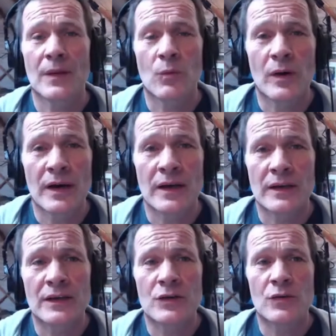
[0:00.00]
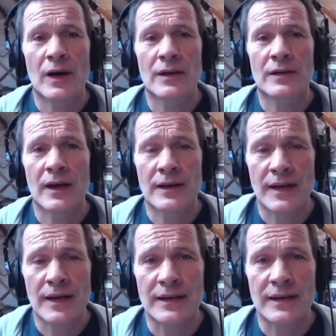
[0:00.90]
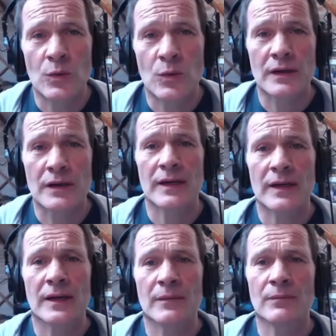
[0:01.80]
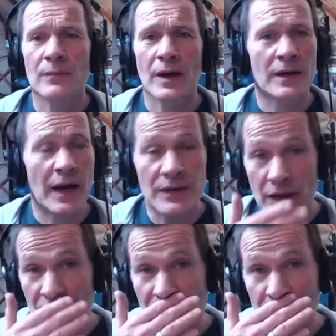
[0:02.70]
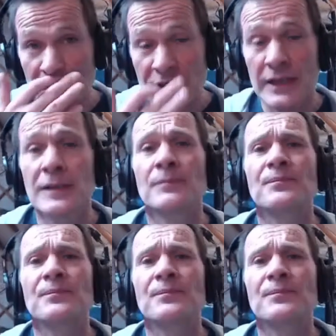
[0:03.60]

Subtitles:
where you and Alex work, and others, obviously.